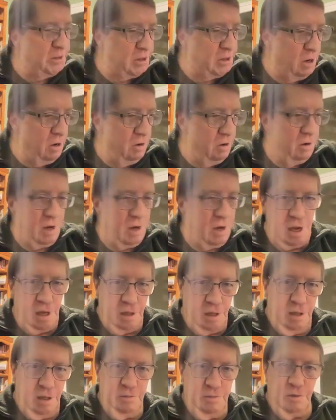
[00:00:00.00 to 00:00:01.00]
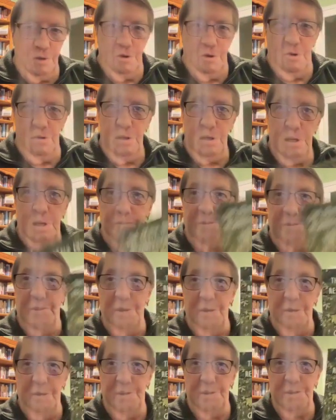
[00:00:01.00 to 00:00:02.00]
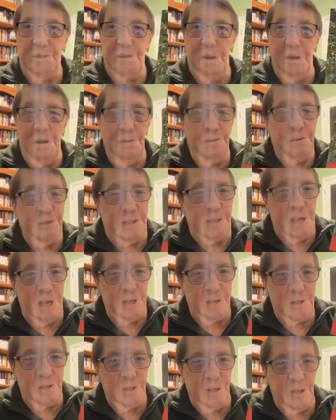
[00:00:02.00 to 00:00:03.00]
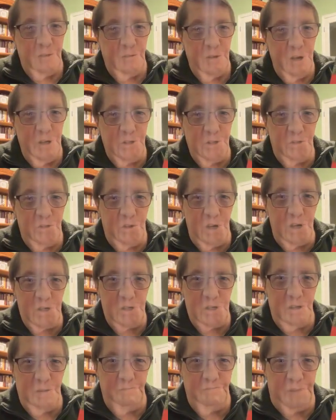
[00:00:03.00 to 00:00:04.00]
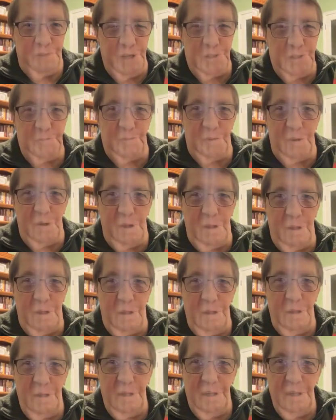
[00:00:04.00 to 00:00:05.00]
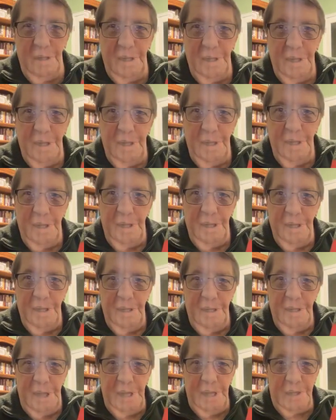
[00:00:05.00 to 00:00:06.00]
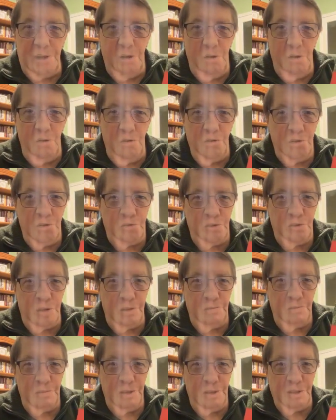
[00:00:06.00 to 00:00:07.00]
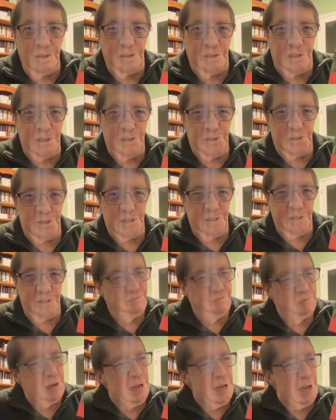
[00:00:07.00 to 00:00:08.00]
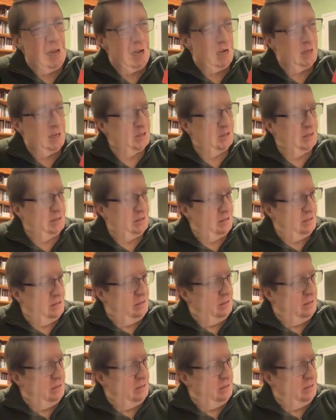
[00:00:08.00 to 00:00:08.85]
So I'll even hold it up. So it's called The Death and Resurrection of Baseball, Echoes from a Distant Past.